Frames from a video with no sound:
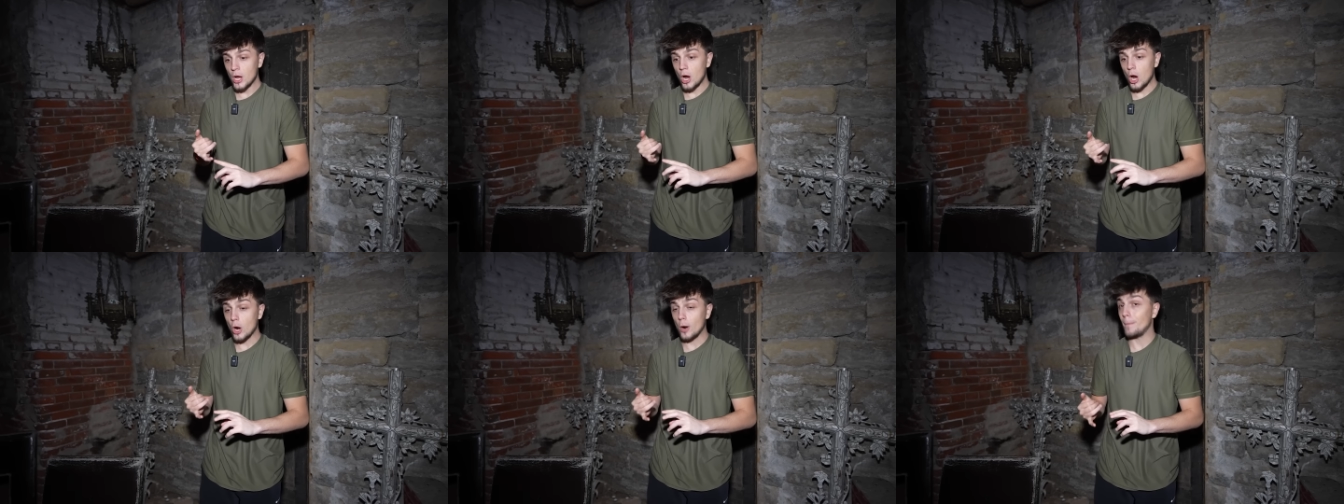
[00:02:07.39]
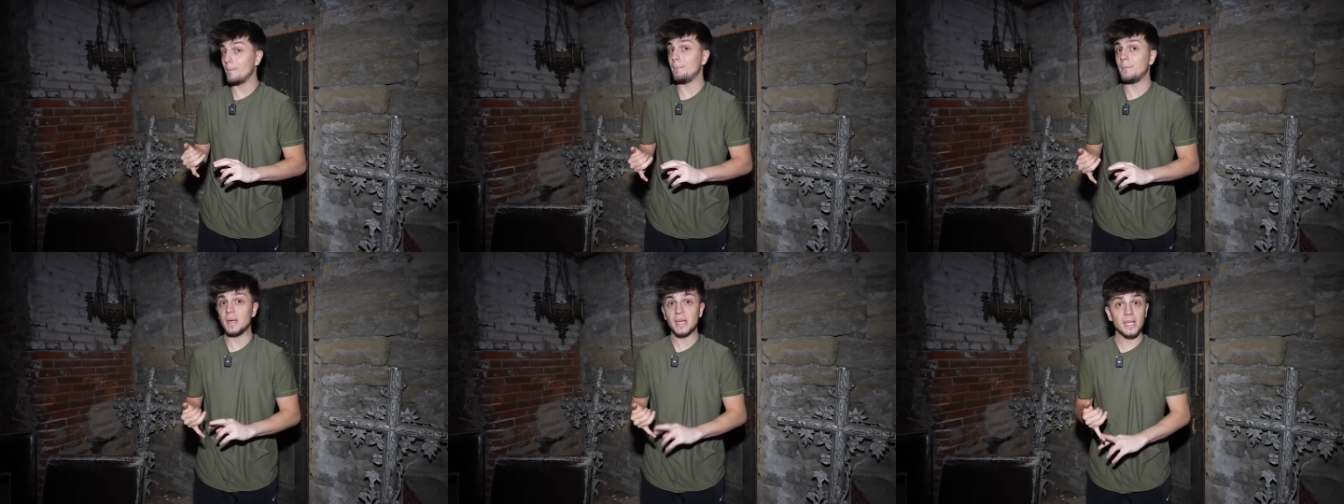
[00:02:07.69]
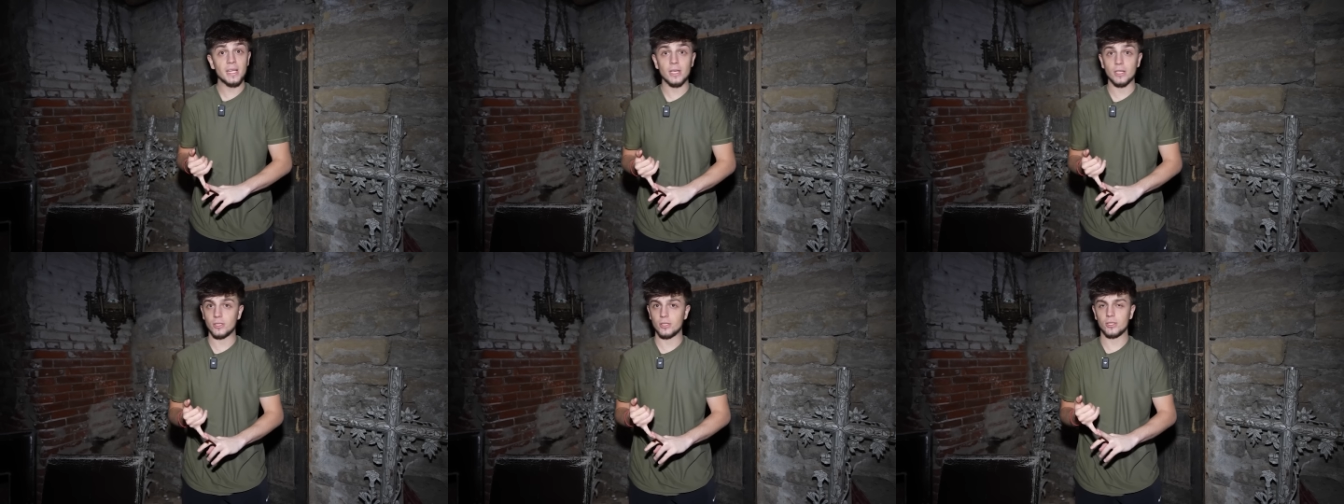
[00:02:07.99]
our
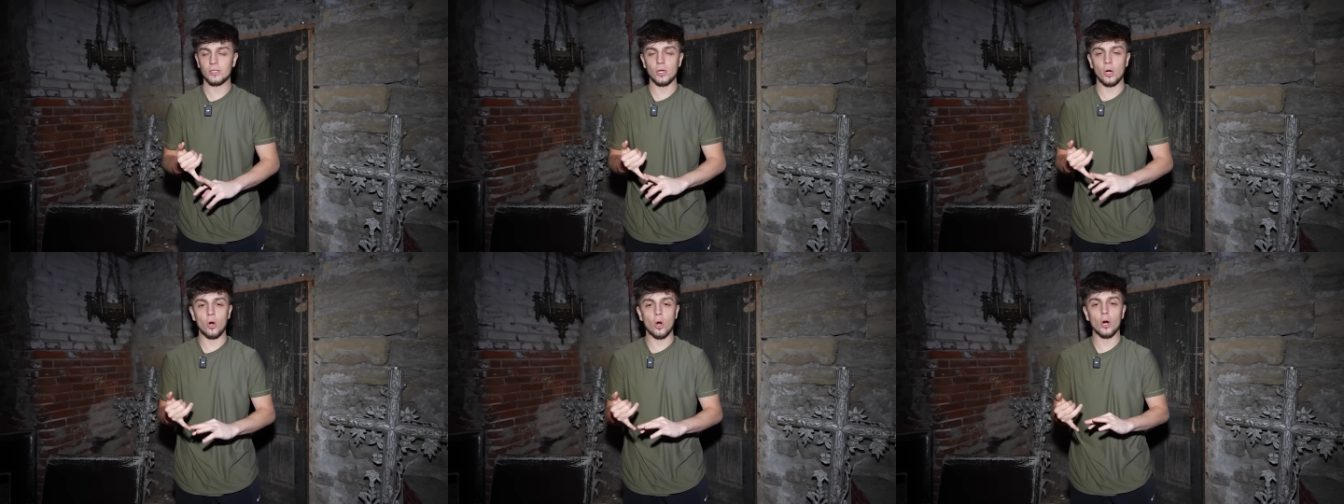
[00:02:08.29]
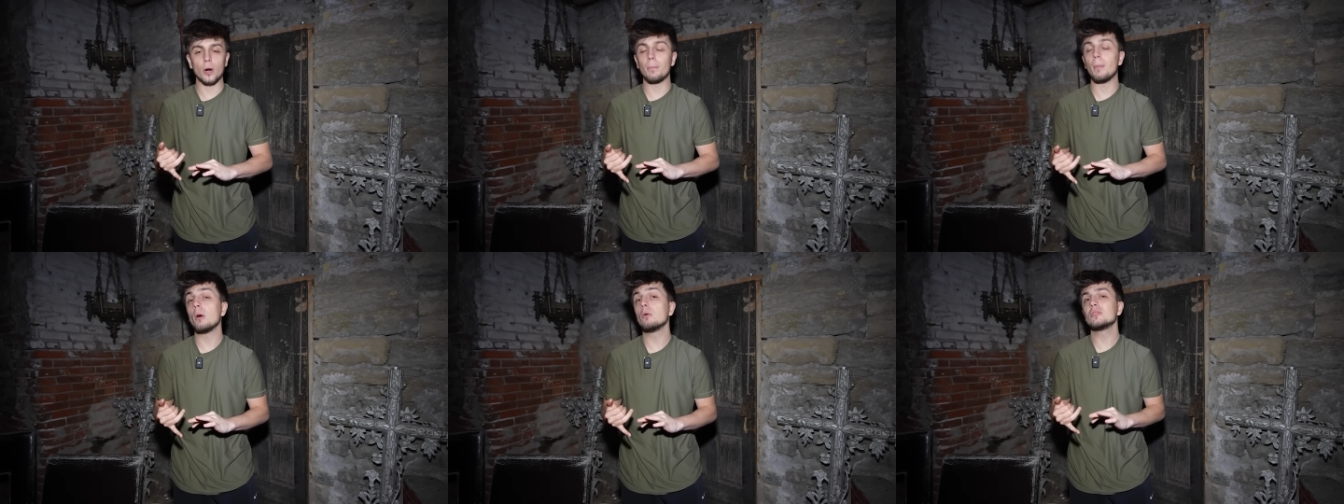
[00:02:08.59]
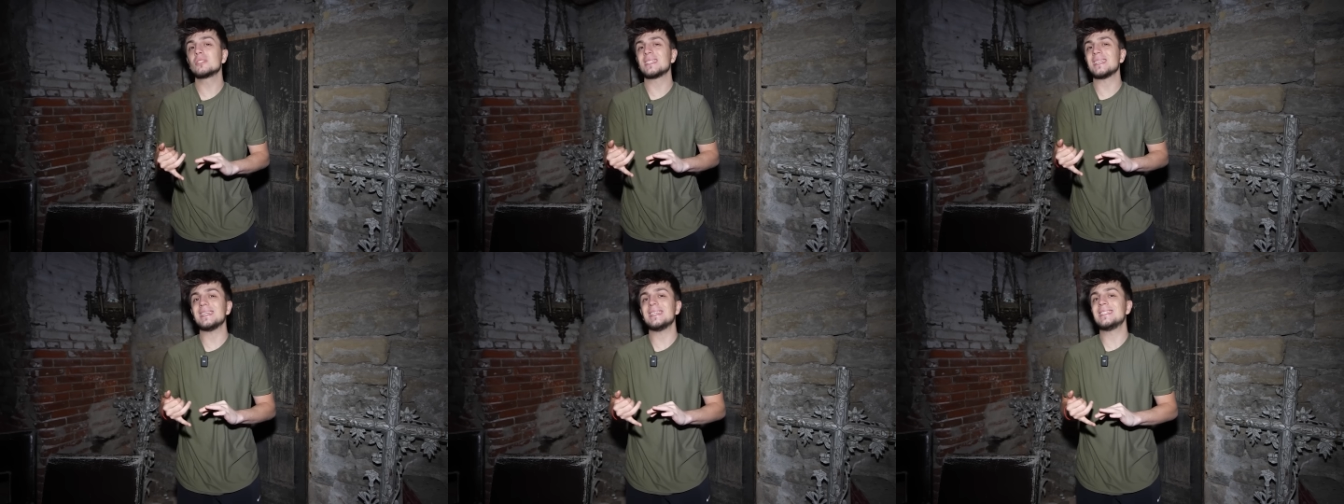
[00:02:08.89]
biggest, our
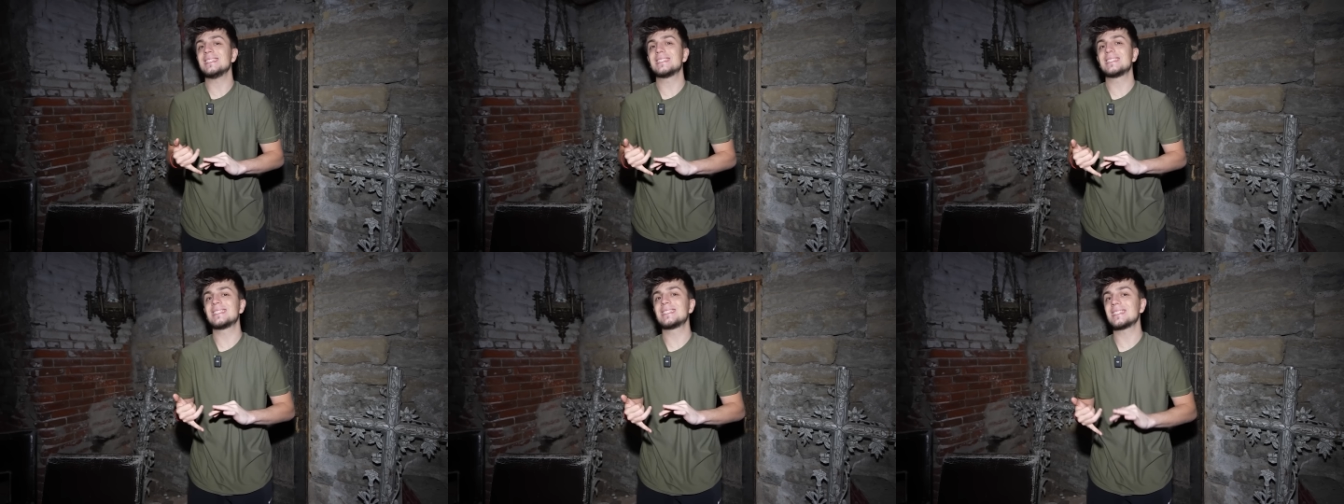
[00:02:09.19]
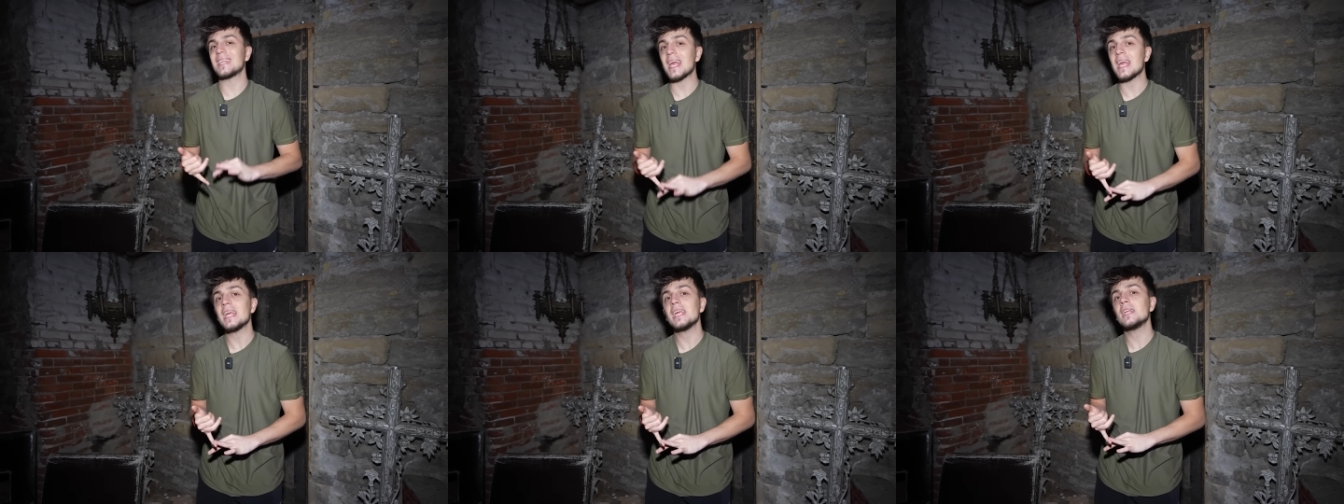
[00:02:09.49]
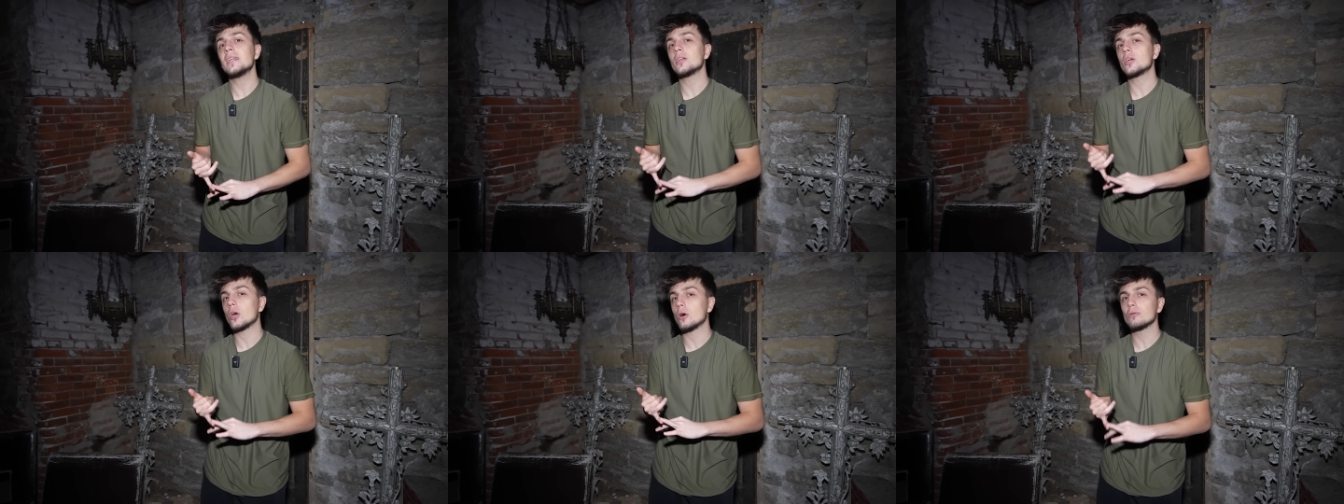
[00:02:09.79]
most insane